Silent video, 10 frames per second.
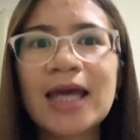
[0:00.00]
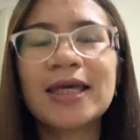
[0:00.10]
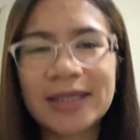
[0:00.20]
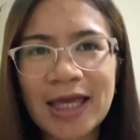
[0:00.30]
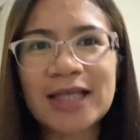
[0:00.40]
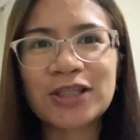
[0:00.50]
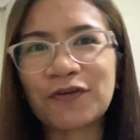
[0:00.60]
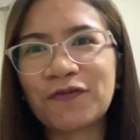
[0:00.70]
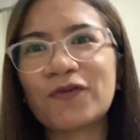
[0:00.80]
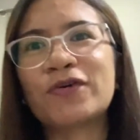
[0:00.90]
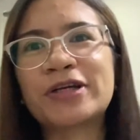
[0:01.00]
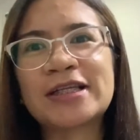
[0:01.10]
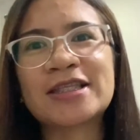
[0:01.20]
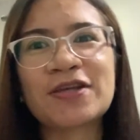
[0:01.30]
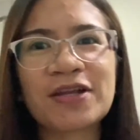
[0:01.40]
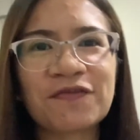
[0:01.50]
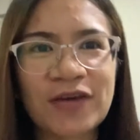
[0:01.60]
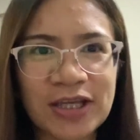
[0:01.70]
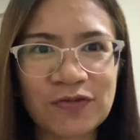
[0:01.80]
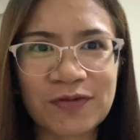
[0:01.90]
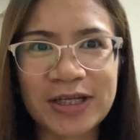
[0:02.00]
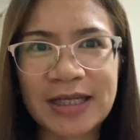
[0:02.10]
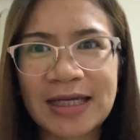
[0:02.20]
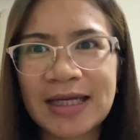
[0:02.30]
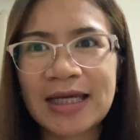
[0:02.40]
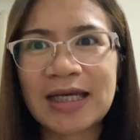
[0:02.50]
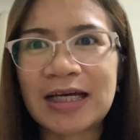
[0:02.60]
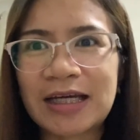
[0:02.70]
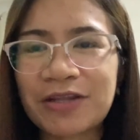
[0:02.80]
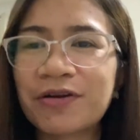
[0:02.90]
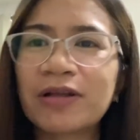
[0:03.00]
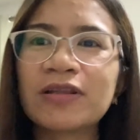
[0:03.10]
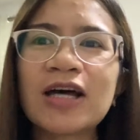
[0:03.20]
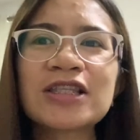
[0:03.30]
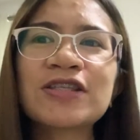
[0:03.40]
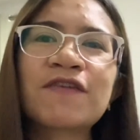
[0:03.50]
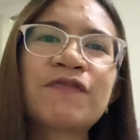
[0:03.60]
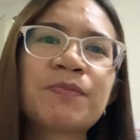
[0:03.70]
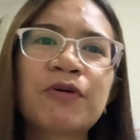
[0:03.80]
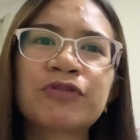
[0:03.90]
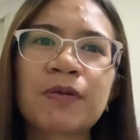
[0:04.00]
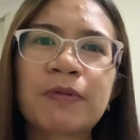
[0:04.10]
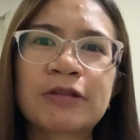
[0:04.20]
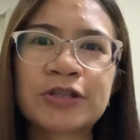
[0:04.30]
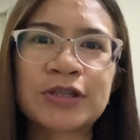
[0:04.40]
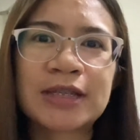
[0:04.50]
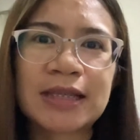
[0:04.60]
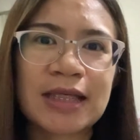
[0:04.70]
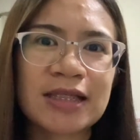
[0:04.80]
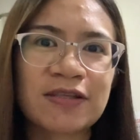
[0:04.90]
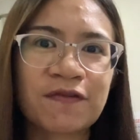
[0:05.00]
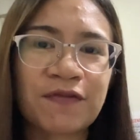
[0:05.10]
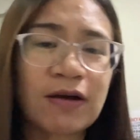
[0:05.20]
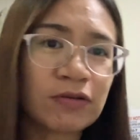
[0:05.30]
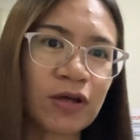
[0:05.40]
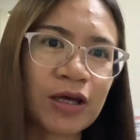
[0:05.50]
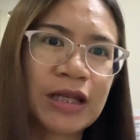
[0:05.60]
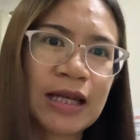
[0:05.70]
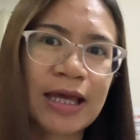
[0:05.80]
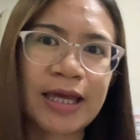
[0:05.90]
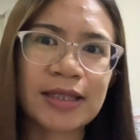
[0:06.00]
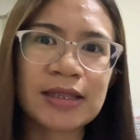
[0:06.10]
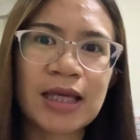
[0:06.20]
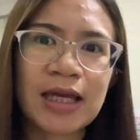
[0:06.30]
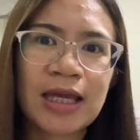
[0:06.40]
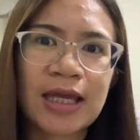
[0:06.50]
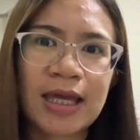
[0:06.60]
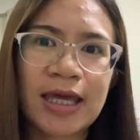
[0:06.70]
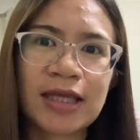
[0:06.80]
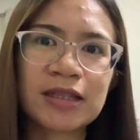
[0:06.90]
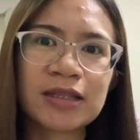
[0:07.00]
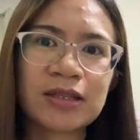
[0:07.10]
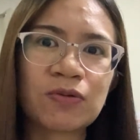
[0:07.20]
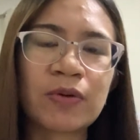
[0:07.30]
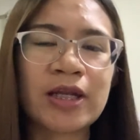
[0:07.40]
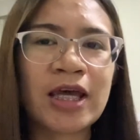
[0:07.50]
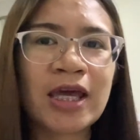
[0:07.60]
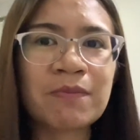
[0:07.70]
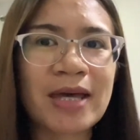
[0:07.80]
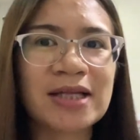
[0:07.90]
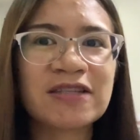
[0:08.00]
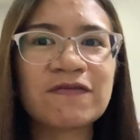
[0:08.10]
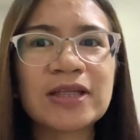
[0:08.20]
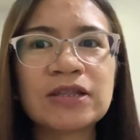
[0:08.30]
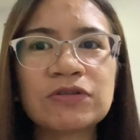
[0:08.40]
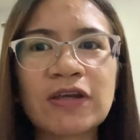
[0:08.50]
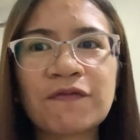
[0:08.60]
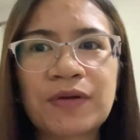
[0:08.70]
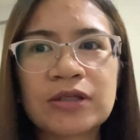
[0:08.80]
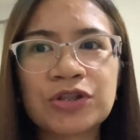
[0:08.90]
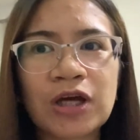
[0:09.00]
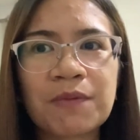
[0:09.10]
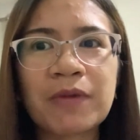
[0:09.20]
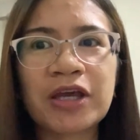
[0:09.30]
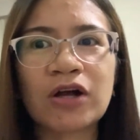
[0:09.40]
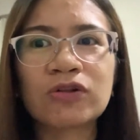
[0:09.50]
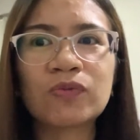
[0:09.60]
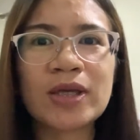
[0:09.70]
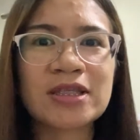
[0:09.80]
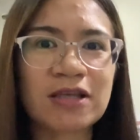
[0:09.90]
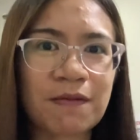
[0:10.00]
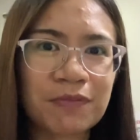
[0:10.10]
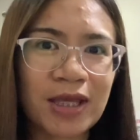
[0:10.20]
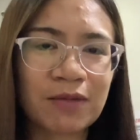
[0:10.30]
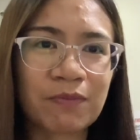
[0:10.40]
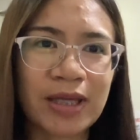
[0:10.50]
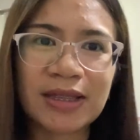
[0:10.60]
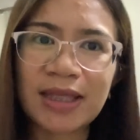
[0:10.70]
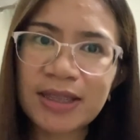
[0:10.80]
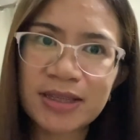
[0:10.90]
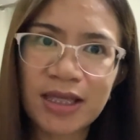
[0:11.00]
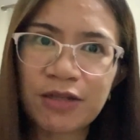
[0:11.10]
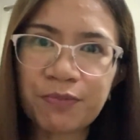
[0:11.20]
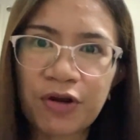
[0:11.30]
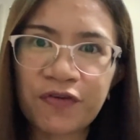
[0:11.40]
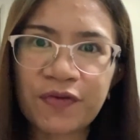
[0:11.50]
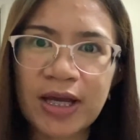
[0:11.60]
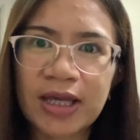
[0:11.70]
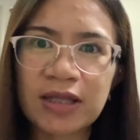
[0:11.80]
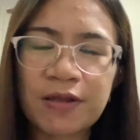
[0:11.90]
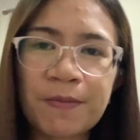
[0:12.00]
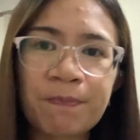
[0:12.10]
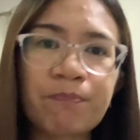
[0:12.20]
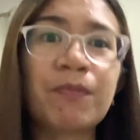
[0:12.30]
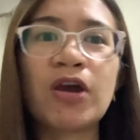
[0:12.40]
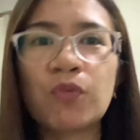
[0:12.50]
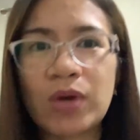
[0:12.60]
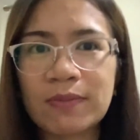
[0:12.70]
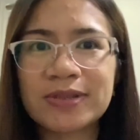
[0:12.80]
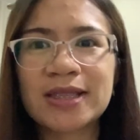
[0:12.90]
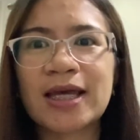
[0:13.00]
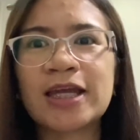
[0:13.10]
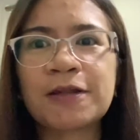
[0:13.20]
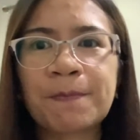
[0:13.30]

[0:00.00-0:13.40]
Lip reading: Yes, of course, you can find one. There are lots of remote opportunities found online, and when I am actively looking for a job, I always update my LinkedIn profile, my website,